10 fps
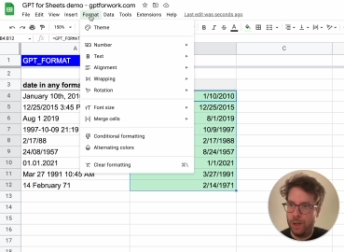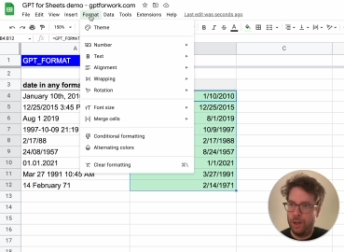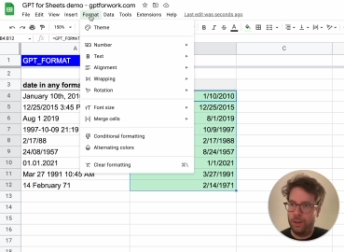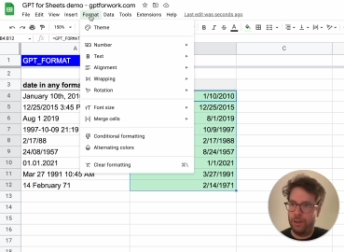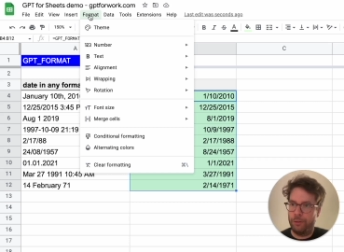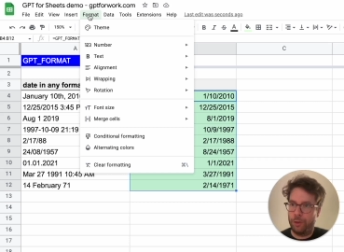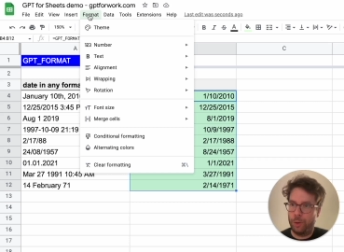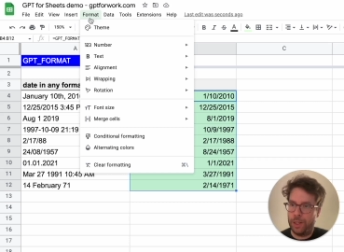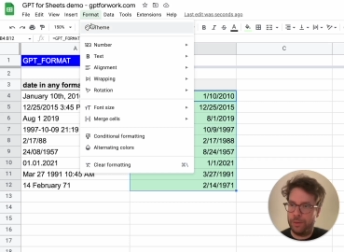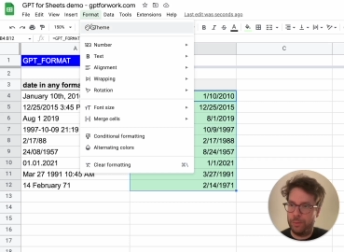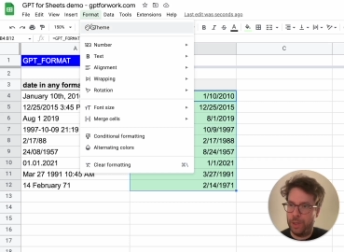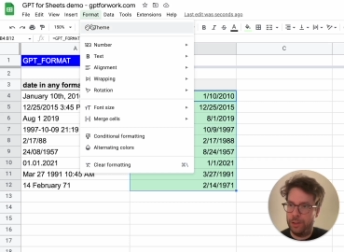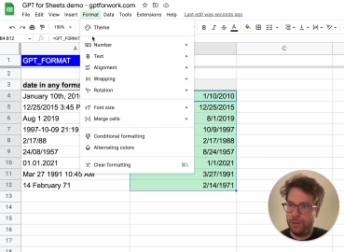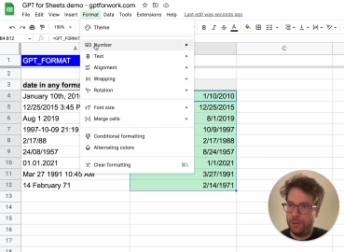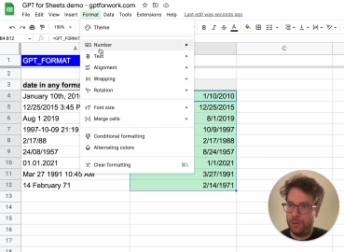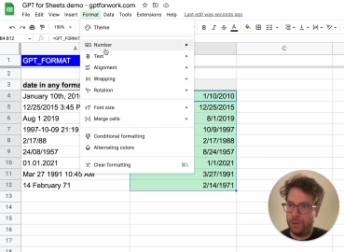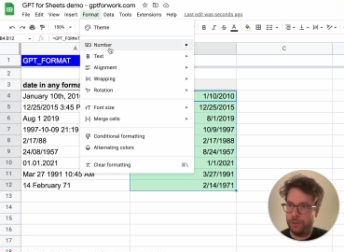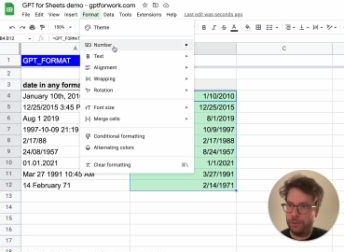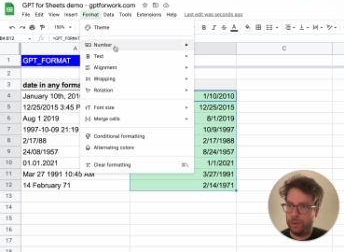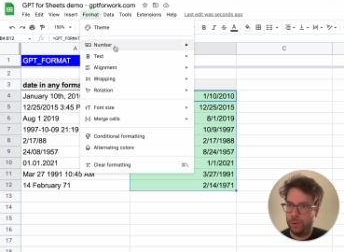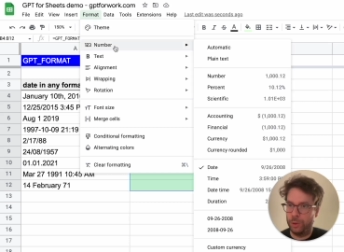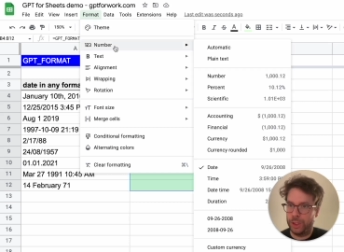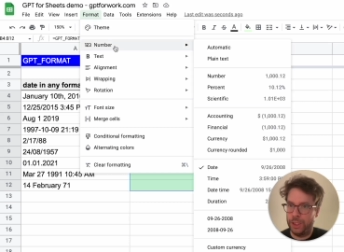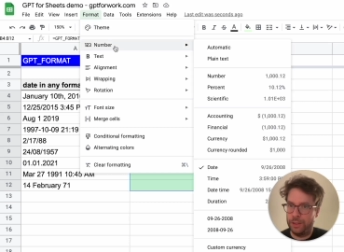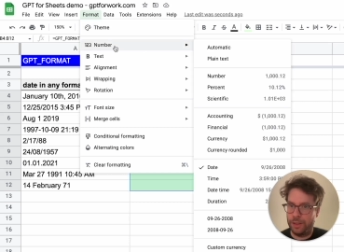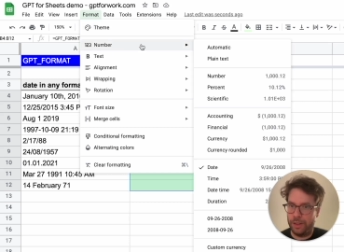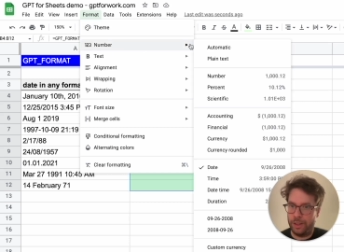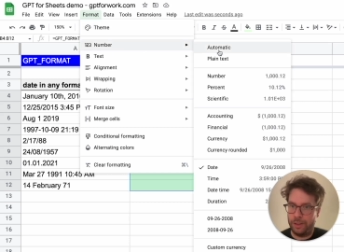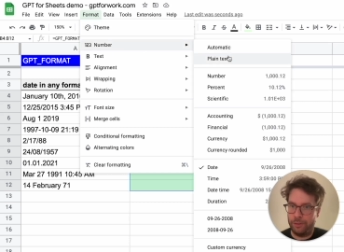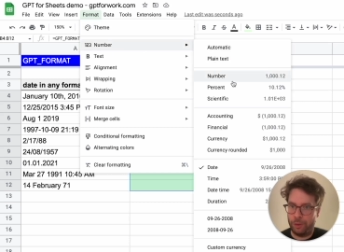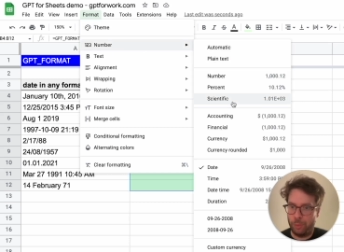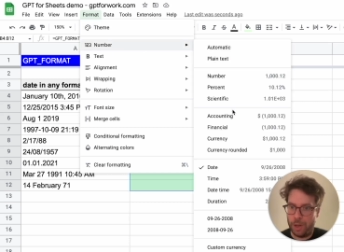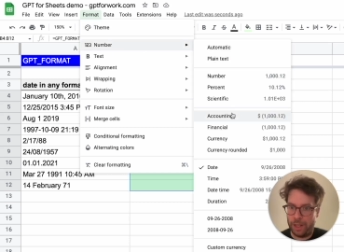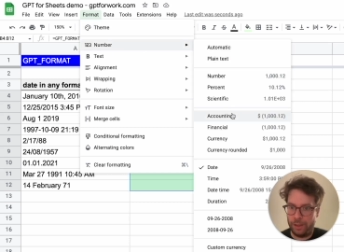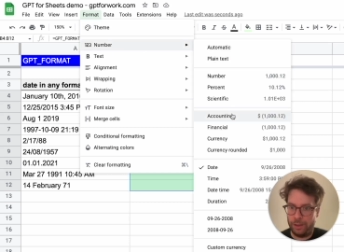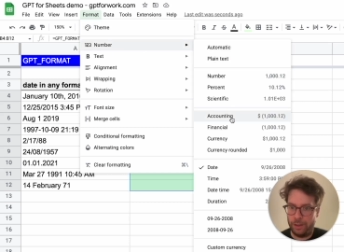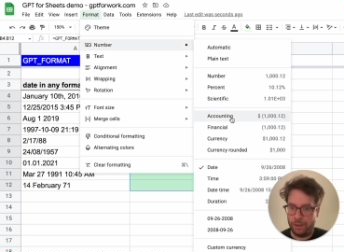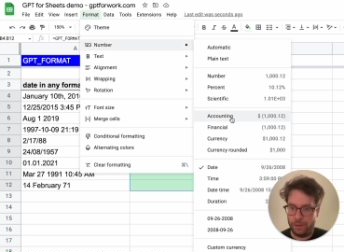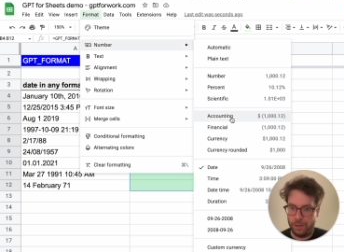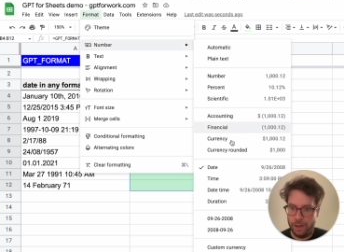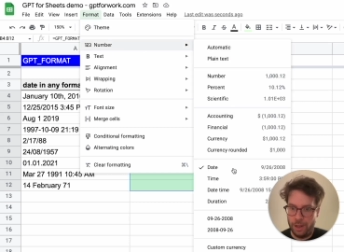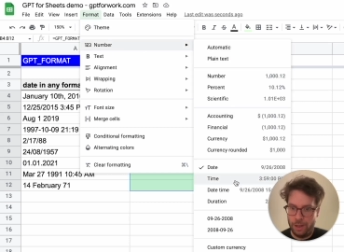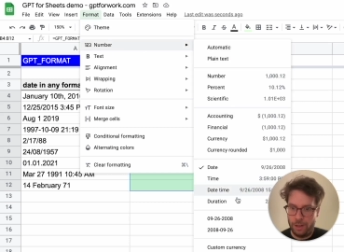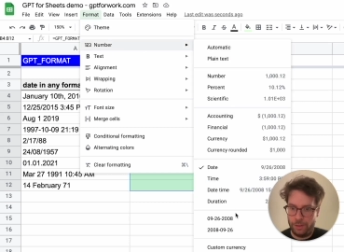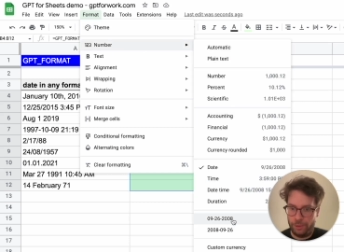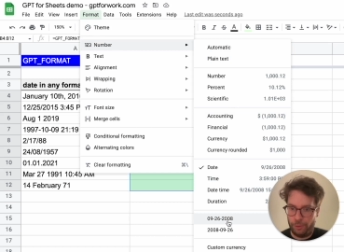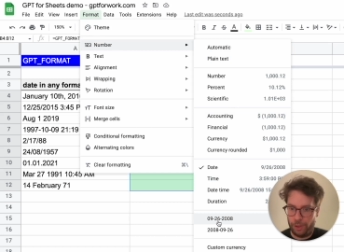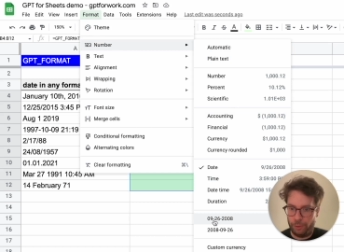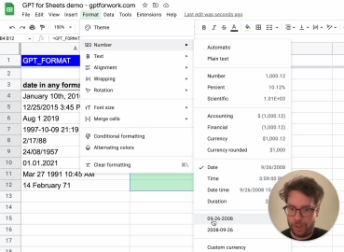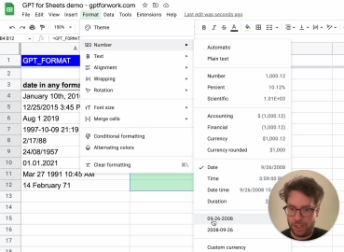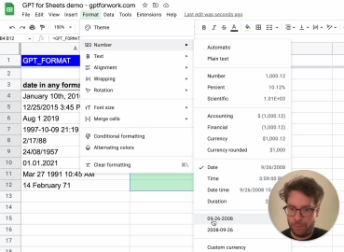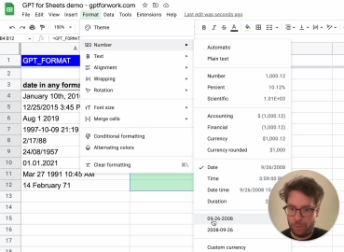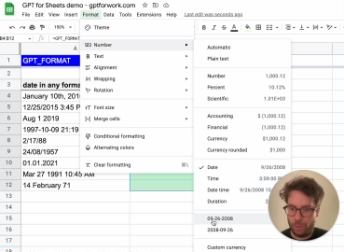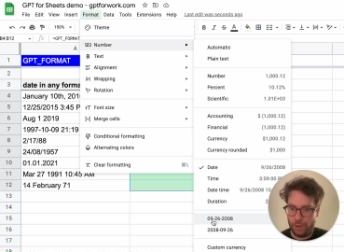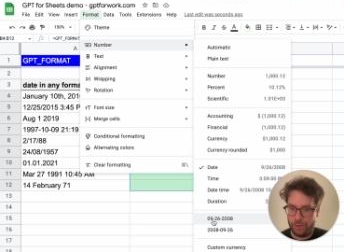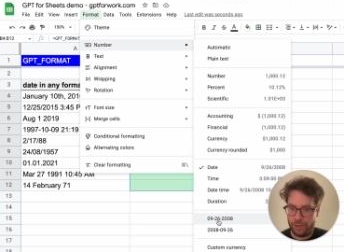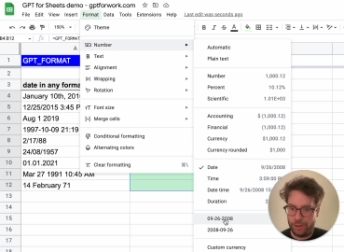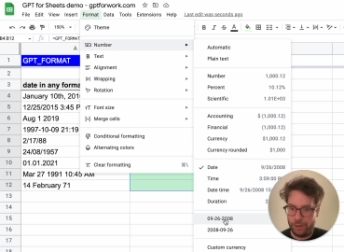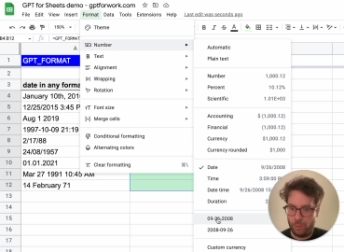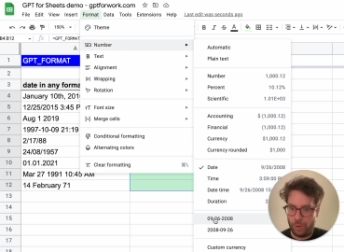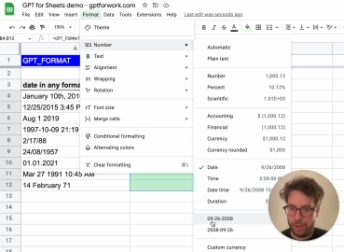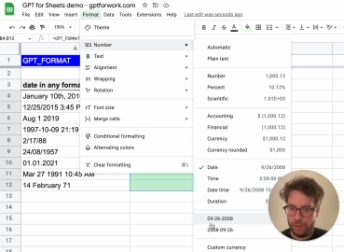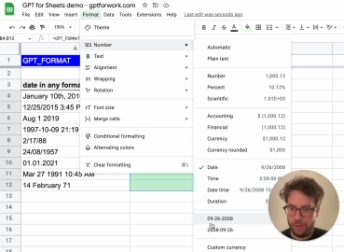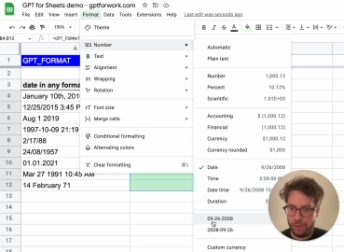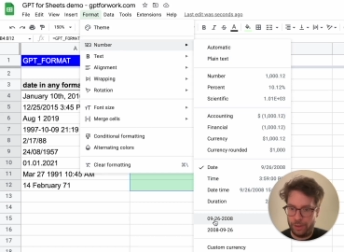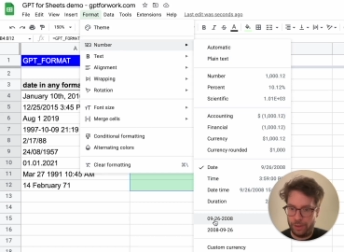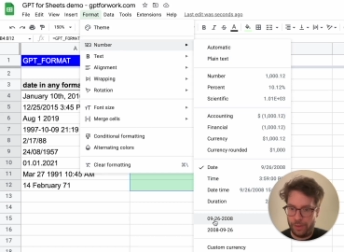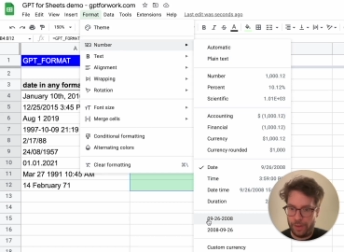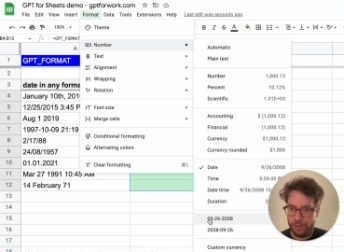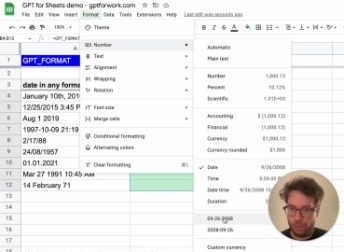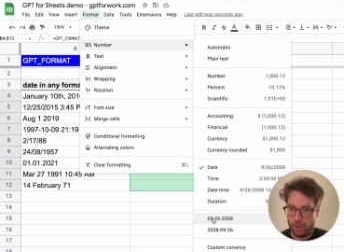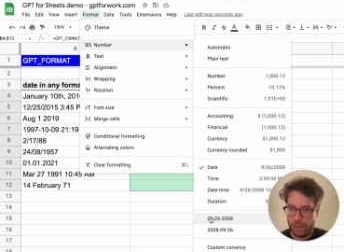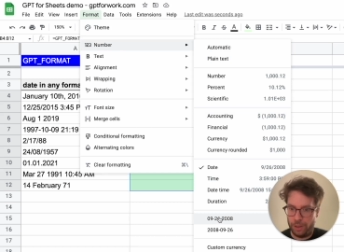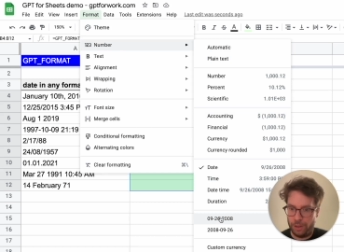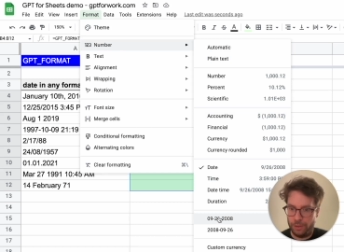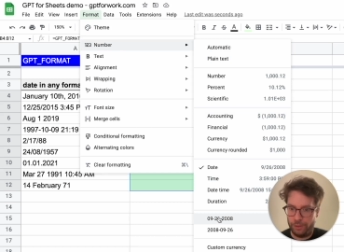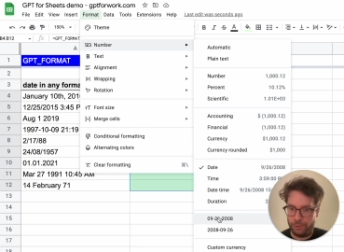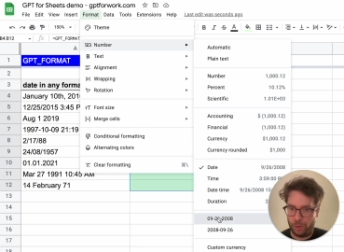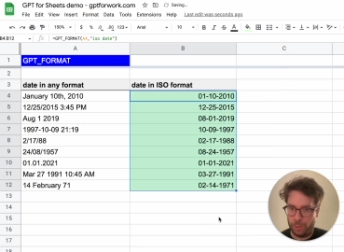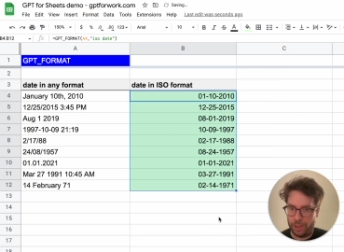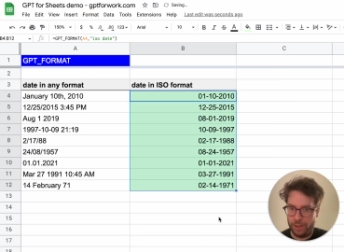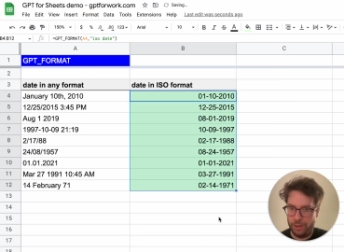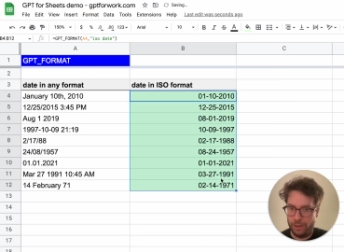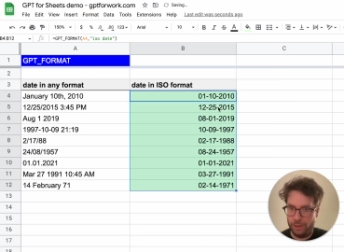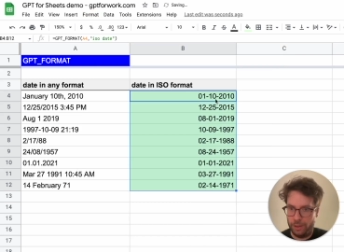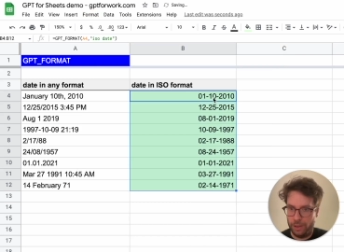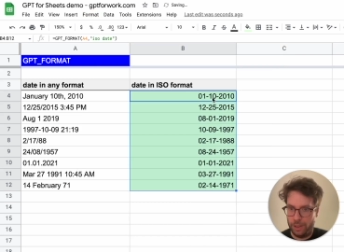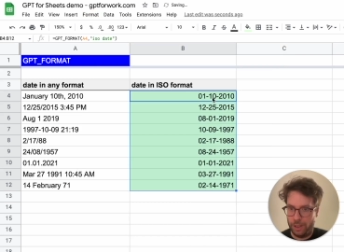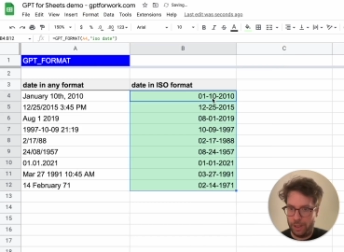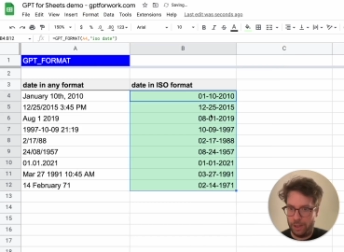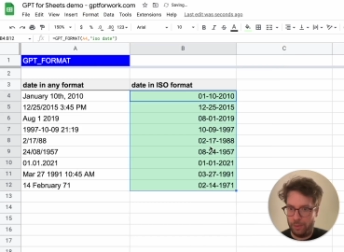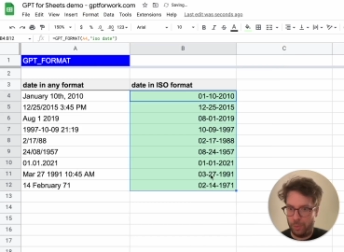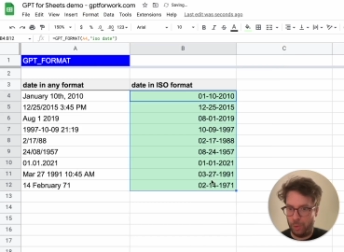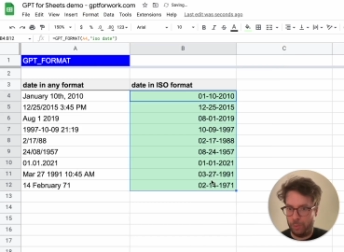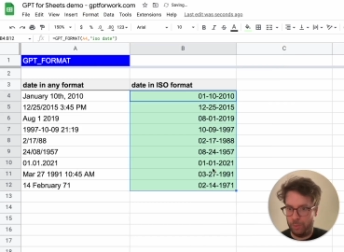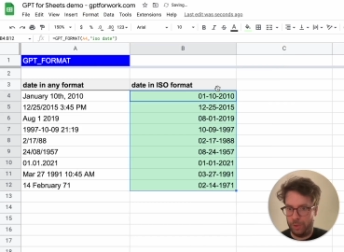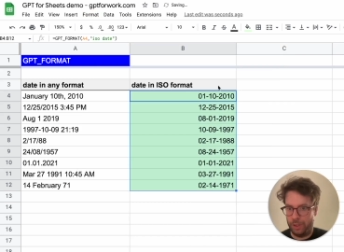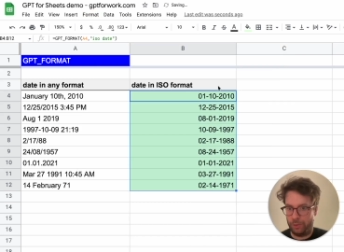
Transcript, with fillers: the format menu of Google Sheets and then format it uh, differently. For example, let's say that you want it uh, this way, this format here, and boom, it